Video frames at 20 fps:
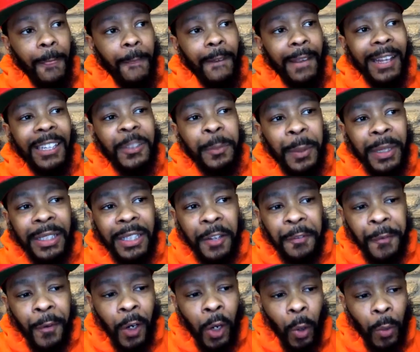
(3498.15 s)
It's been
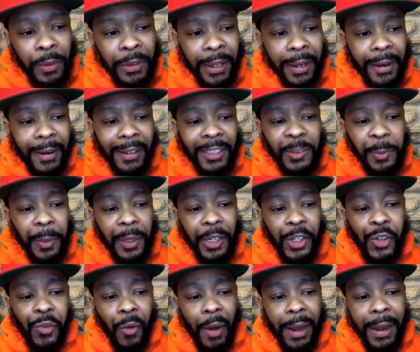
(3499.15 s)
difficult there. It's been a
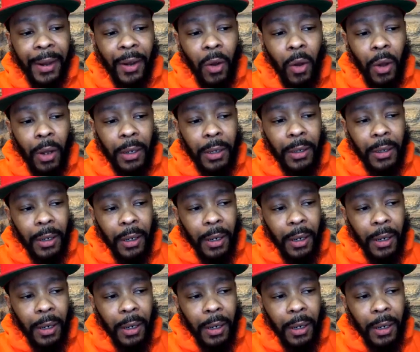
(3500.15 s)
drain on